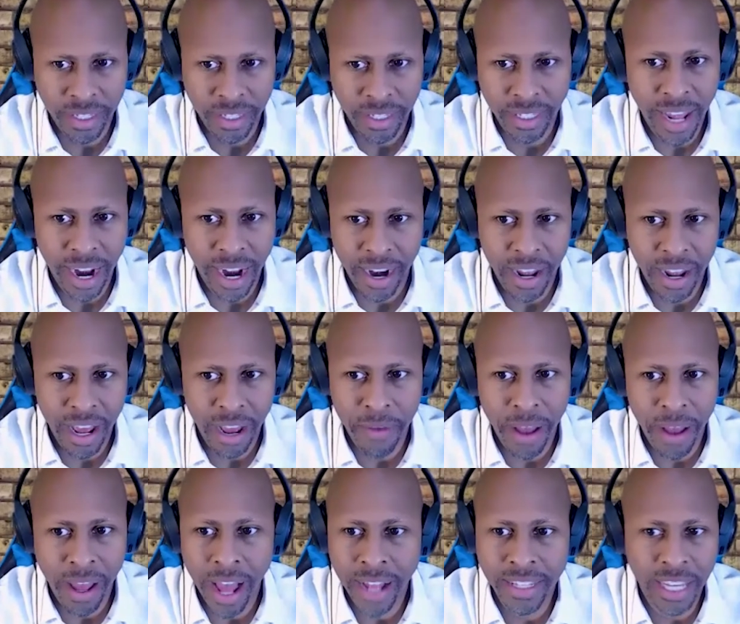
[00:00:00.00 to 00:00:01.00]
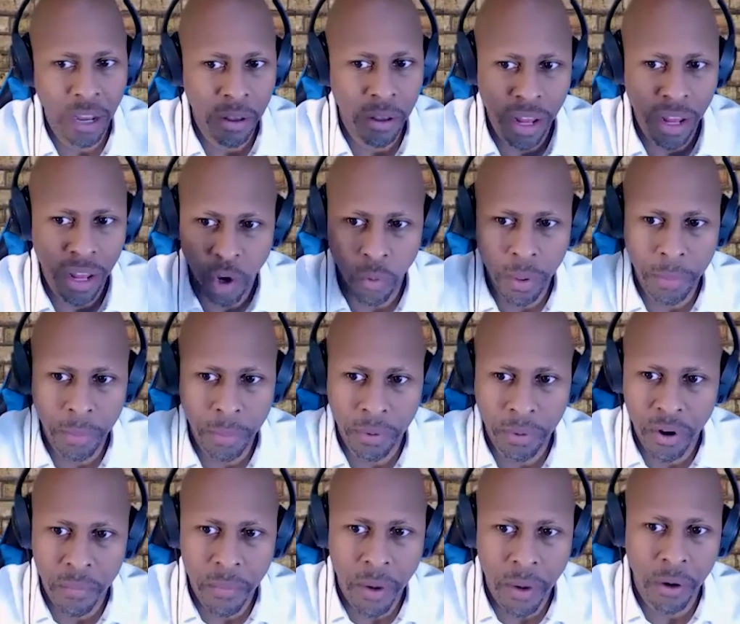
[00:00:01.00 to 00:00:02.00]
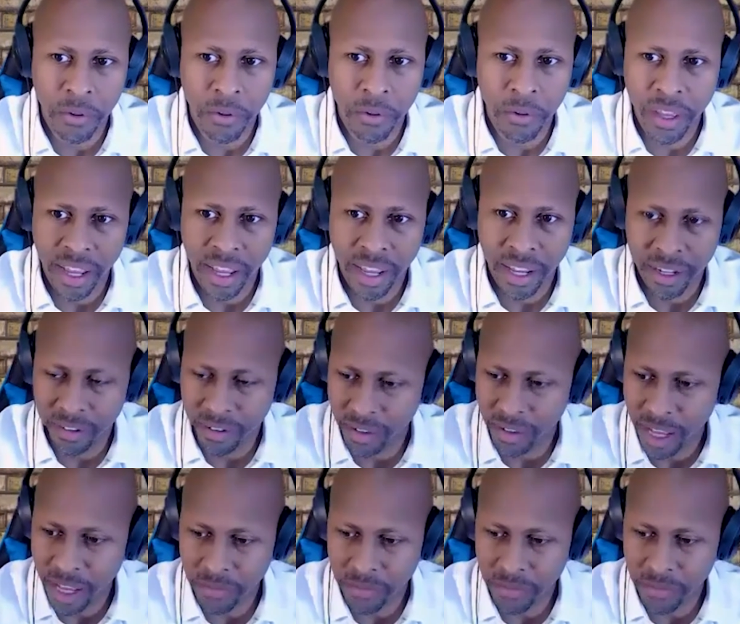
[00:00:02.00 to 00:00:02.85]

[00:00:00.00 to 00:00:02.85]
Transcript: It's not enough. I told people during Martin Luther King,